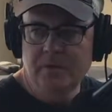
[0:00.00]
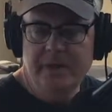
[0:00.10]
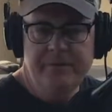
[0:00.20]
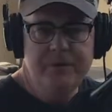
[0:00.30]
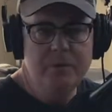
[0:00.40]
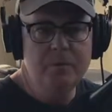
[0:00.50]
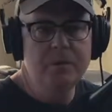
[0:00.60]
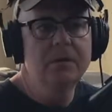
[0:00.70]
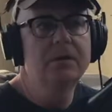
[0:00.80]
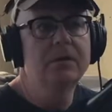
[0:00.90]
If you
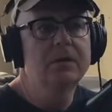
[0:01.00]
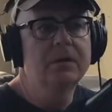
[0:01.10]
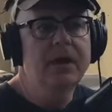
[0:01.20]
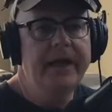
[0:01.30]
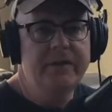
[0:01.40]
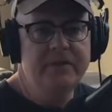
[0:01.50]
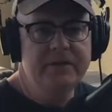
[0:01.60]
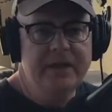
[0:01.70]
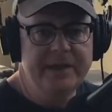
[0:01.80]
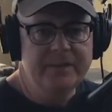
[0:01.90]

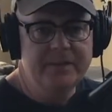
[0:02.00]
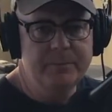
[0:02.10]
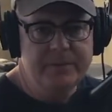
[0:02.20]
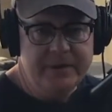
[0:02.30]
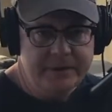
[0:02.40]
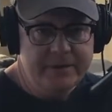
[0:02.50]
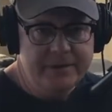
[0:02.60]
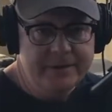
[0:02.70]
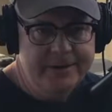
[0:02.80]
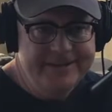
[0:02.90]
advertise something
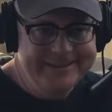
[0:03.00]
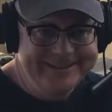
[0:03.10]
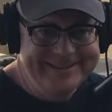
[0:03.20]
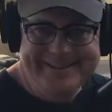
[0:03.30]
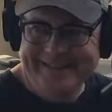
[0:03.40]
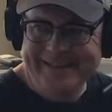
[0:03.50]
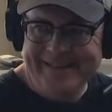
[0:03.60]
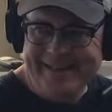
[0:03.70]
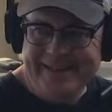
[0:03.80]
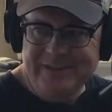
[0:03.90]

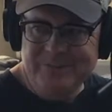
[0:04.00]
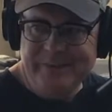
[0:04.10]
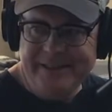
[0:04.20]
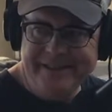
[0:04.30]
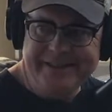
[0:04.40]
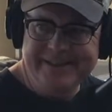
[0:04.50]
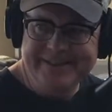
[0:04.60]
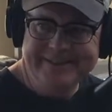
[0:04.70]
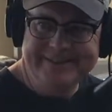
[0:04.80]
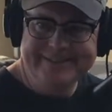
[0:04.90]
as being,
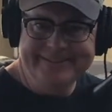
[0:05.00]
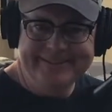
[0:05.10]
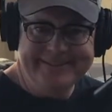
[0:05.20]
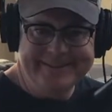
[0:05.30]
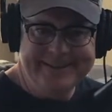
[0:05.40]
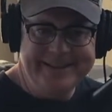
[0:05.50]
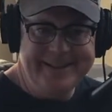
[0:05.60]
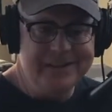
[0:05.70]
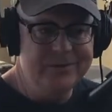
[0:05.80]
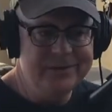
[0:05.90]
you
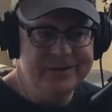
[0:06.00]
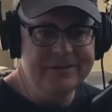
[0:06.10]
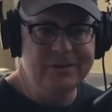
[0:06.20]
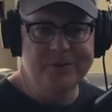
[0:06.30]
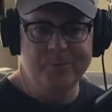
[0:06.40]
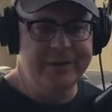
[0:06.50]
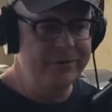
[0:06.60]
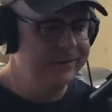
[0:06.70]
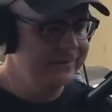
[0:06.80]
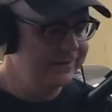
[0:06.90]
know, a certain,
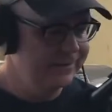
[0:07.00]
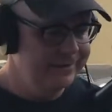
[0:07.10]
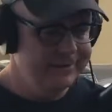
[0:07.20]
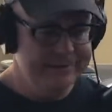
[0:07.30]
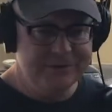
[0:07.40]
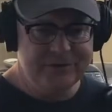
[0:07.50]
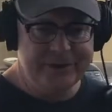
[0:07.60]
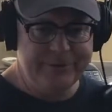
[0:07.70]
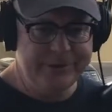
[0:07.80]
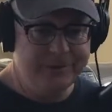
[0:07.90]
whether it's
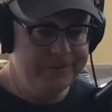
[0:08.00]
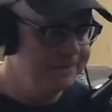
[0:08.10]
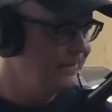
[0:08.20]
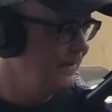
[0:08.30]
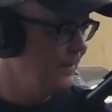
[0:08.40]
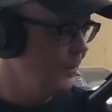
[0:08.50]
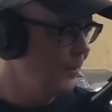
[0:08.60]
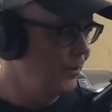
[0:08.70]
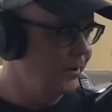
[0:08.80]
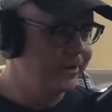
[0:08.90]
cereal
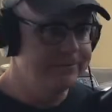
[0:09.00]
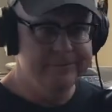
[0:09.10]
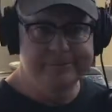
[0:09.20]
or